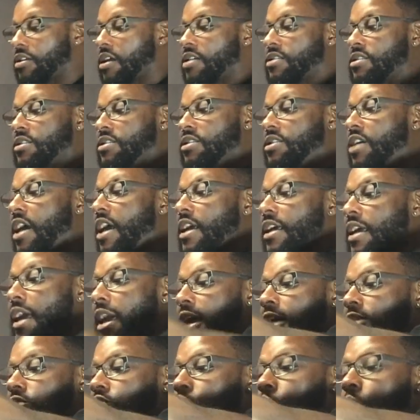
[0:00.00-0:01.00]
doesn't take
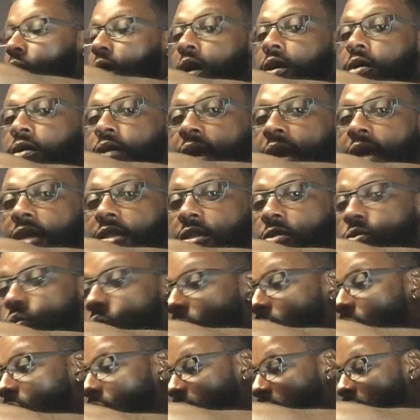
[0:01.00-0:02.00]
as well as it
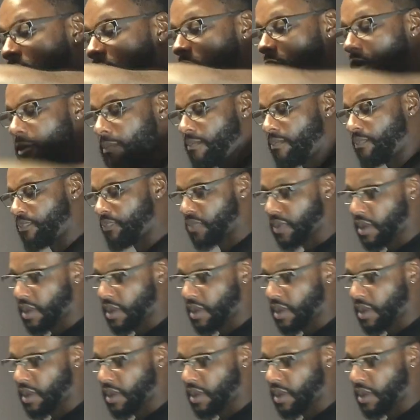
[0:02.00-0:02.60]
will here